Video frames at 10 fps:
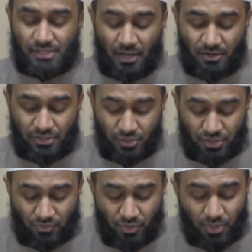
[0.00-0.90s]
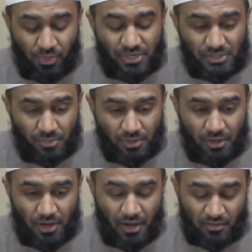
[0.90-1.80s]
scholars use for the
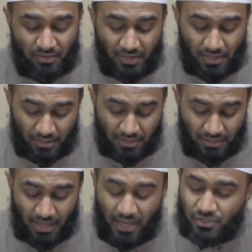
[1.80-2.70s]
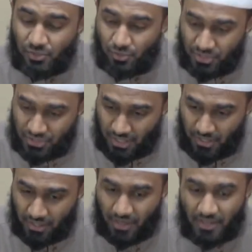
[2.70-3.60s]
principle of al-yaqeen la yazulu
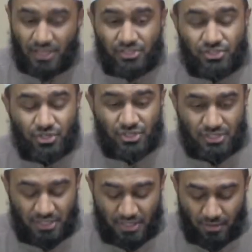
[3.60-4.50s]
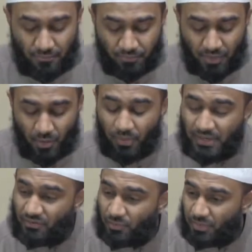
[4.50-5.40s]
bi-shak, that certainty will
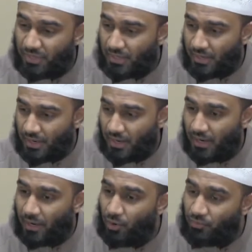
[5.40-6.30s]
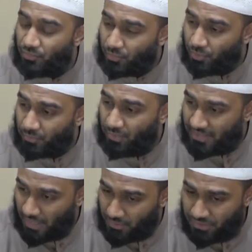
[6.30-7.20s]
never be overruled by
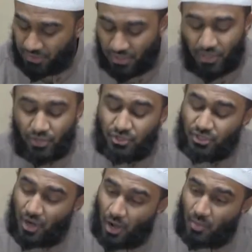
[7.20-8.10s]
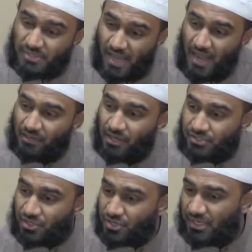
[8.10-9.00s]
doubt. You should always act on
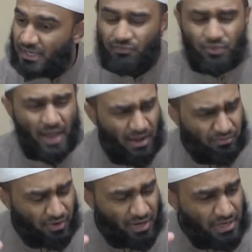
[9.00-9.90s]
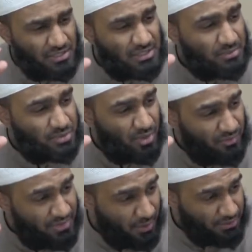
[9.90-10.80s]
certainty. If you have some sort
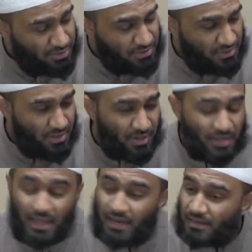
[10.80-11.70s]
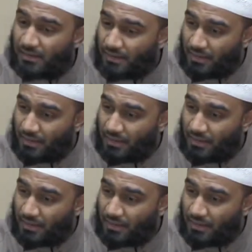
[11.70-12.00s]
of doubt, then